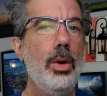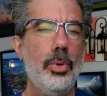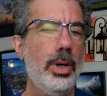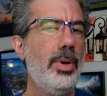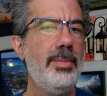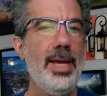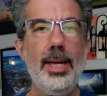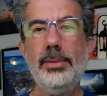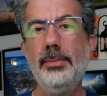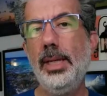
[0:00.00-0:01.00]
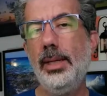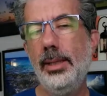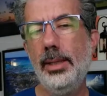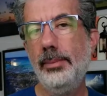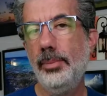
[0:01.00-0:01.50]
where we may have some
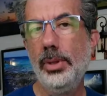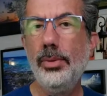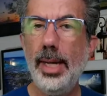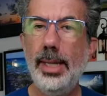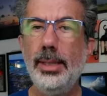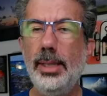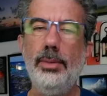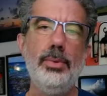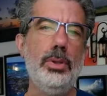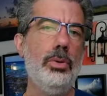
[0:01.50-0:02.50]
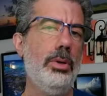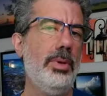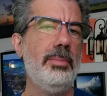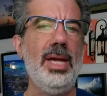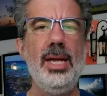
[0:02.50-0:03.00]
onboard credit to give you, or
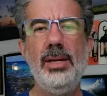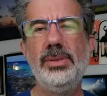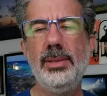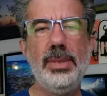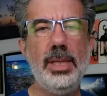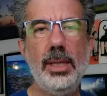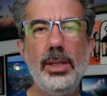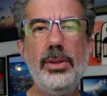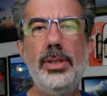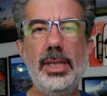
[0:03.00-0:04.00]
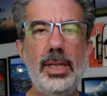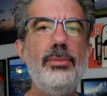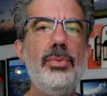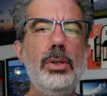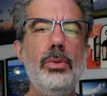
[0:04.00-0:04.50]
we may have something other to
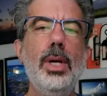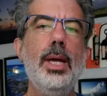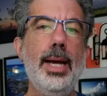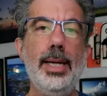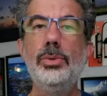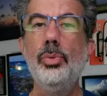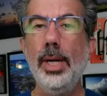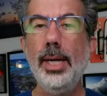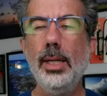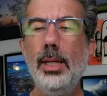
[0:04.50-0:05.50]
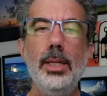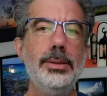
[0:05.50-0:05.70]
give you as well.